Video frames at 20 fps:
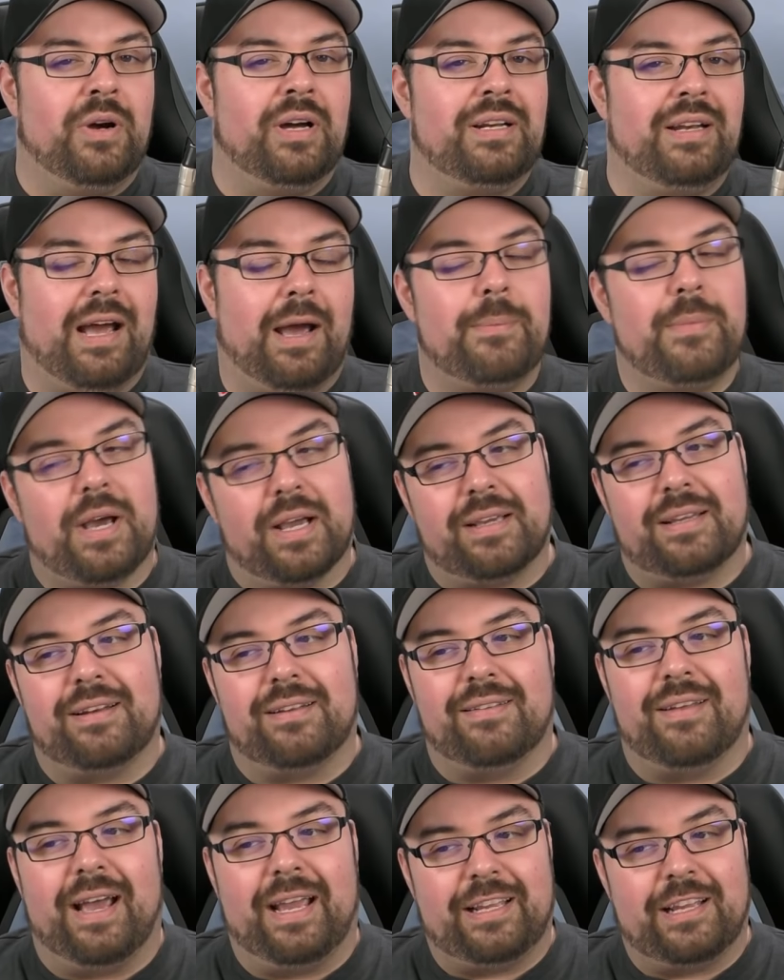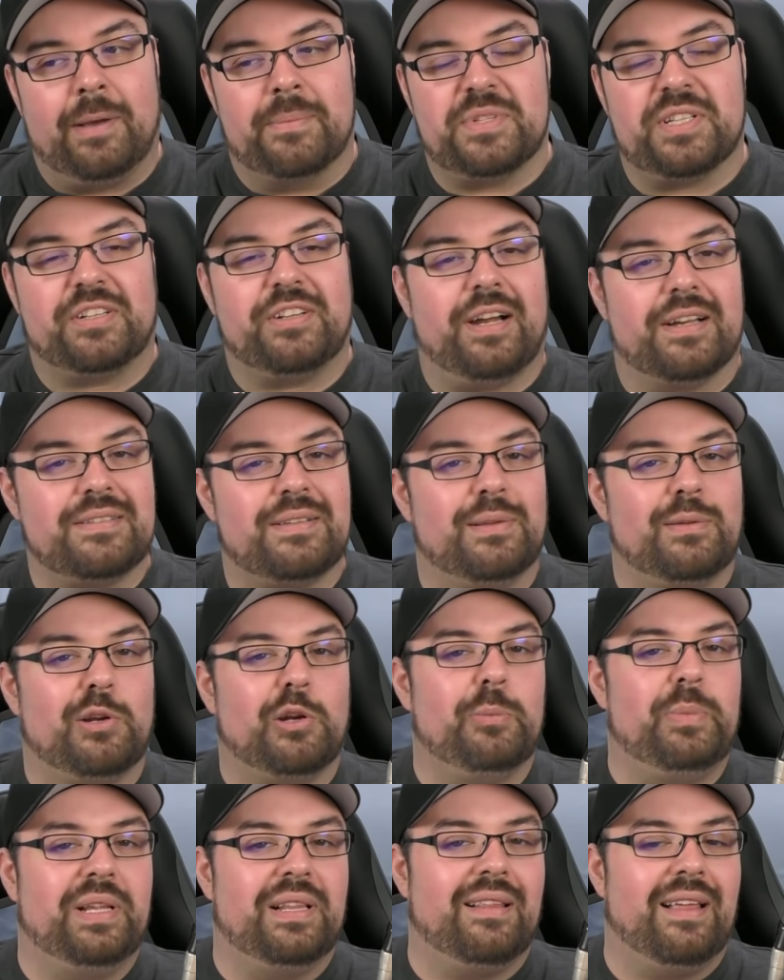one, I'm not going to lie, comes across a
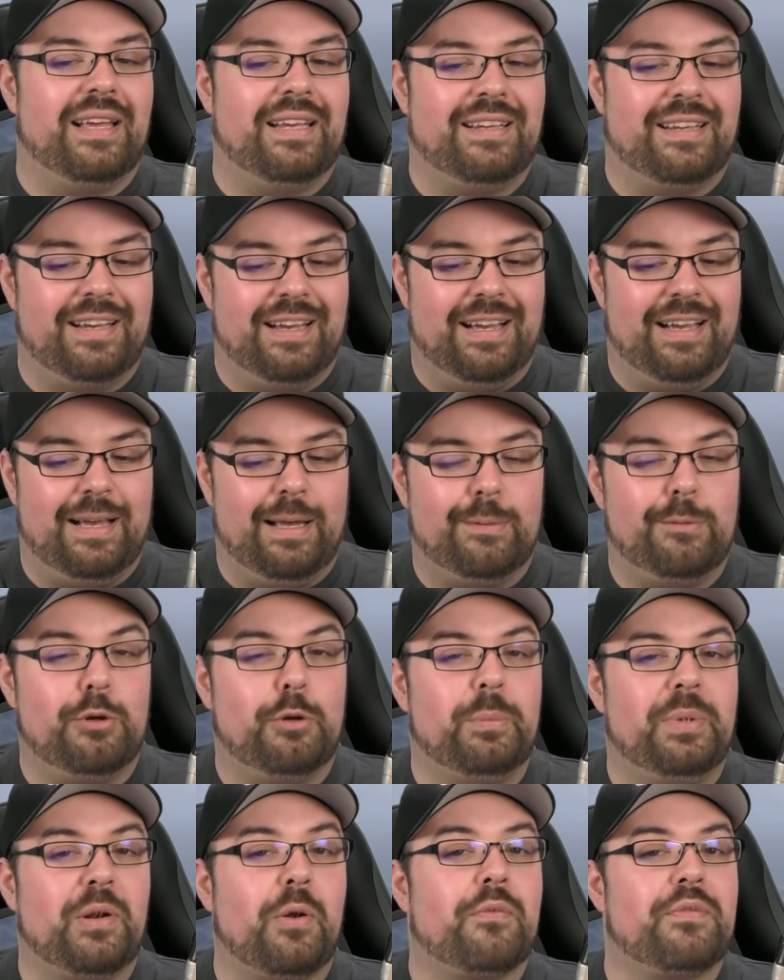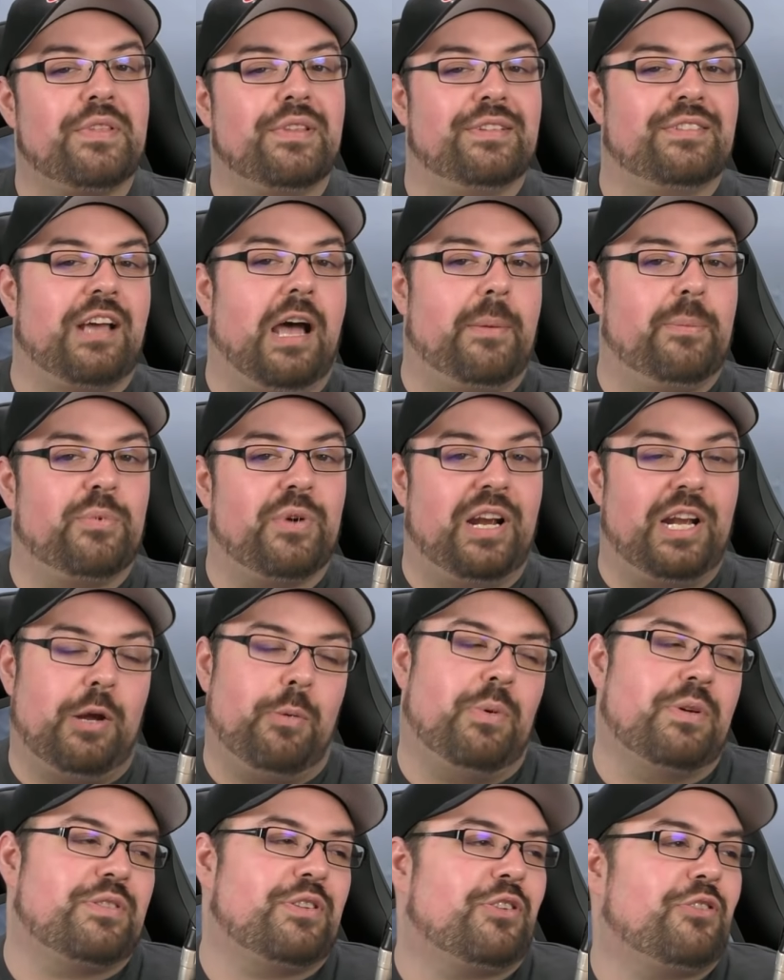little bit like a little bit over the top, right?
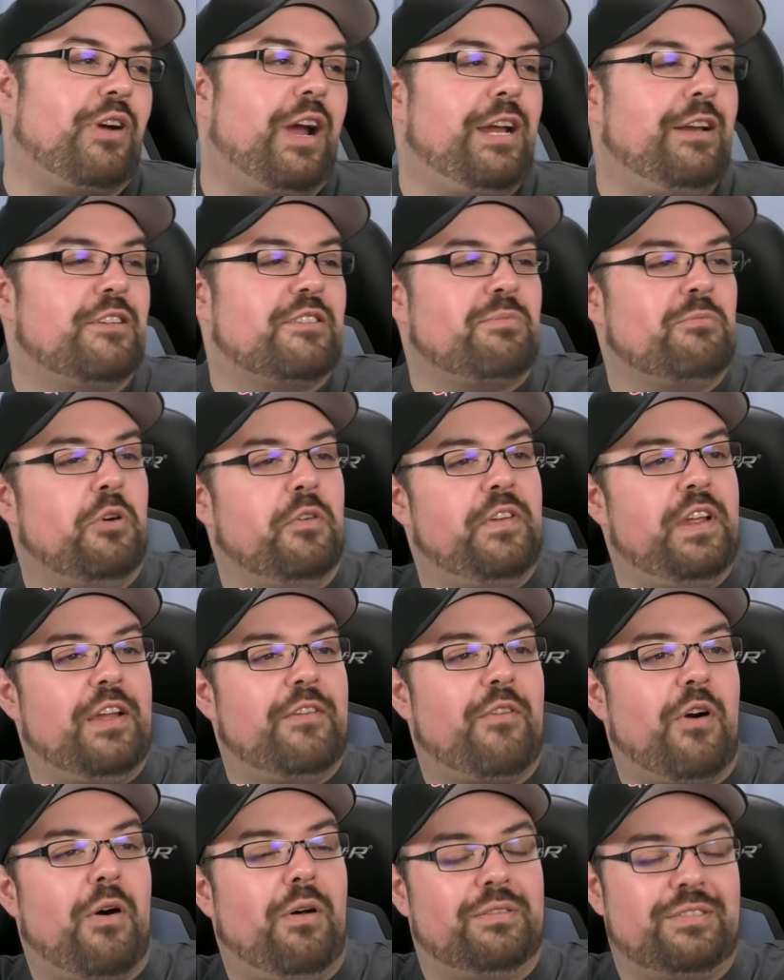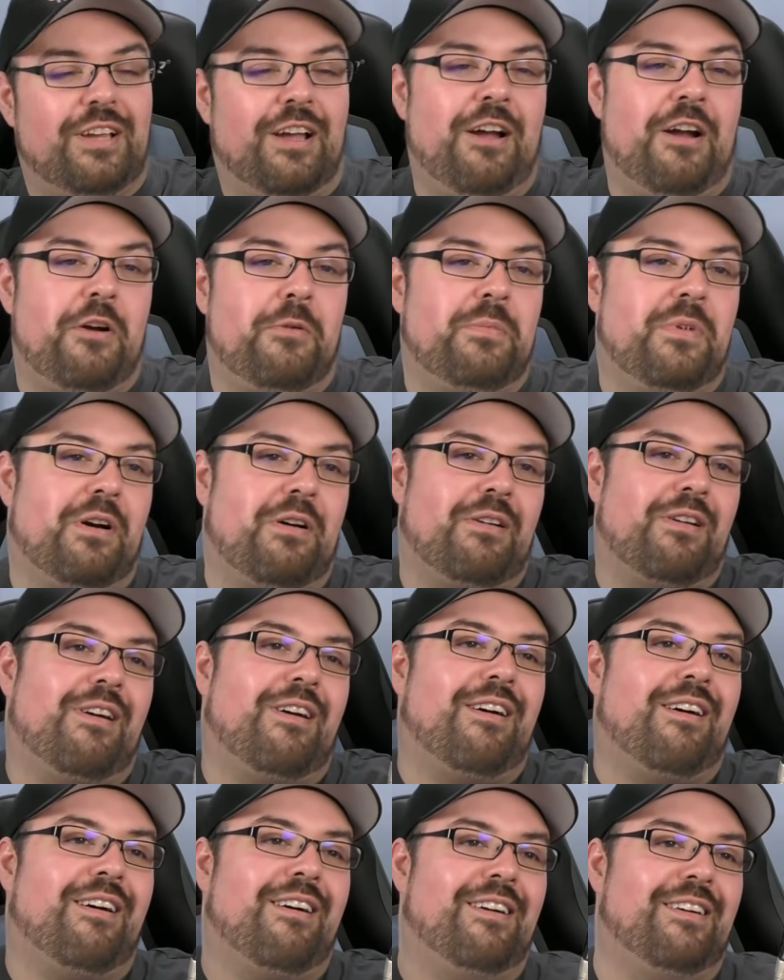It was the greatest movie of all time.
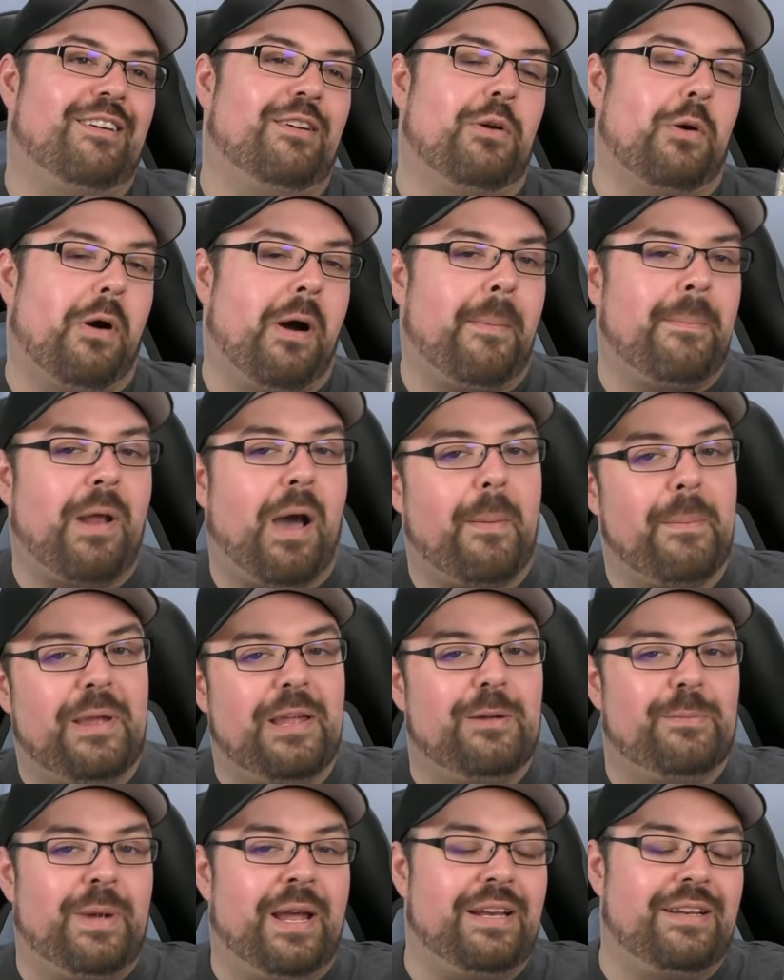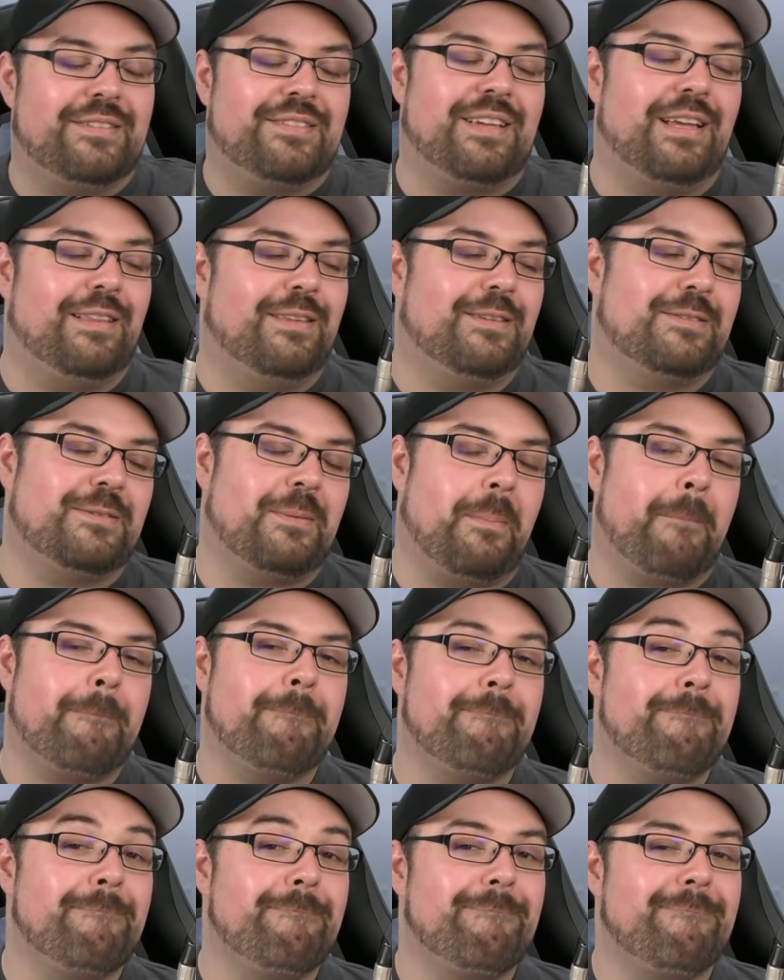You know, I'm not being paid to say this.
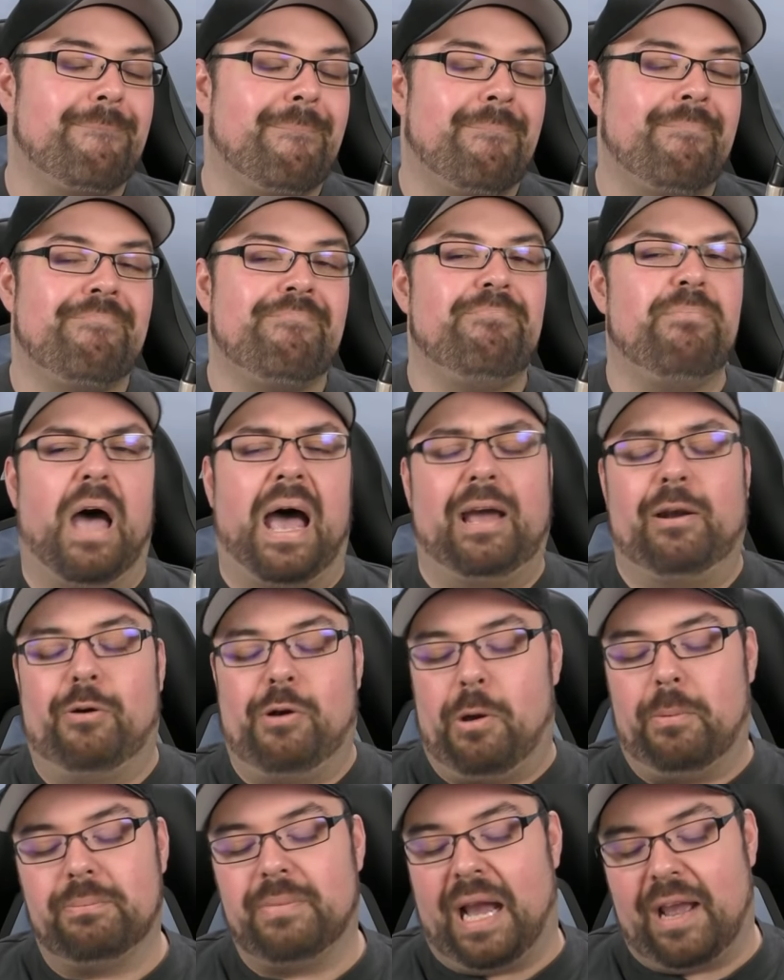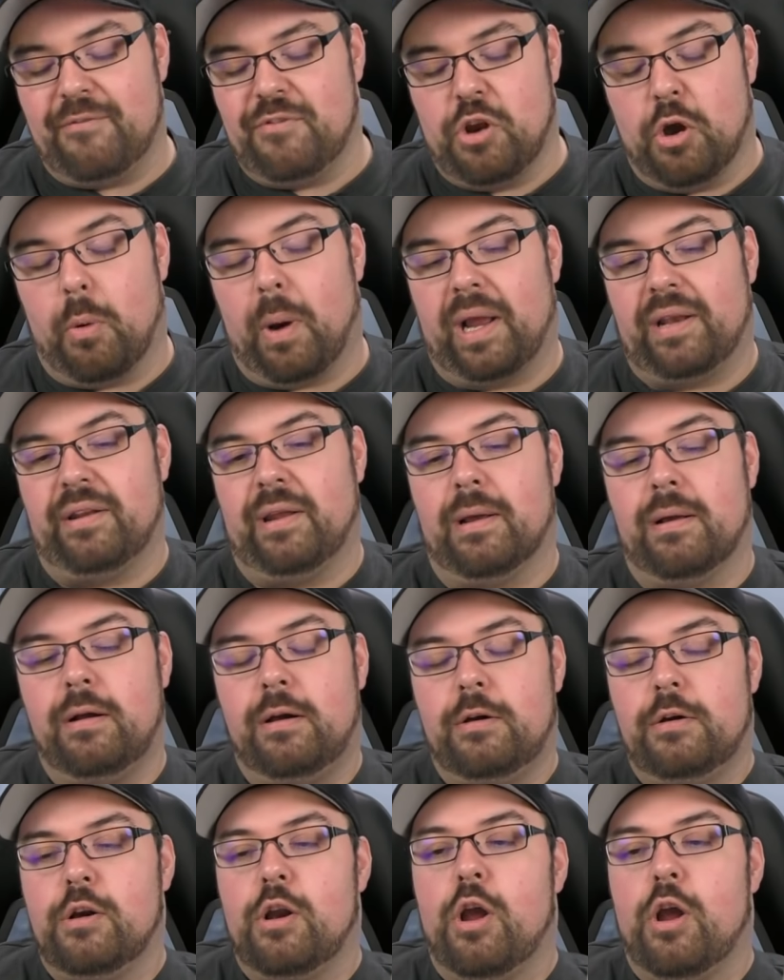No, I don't know. I have no idea.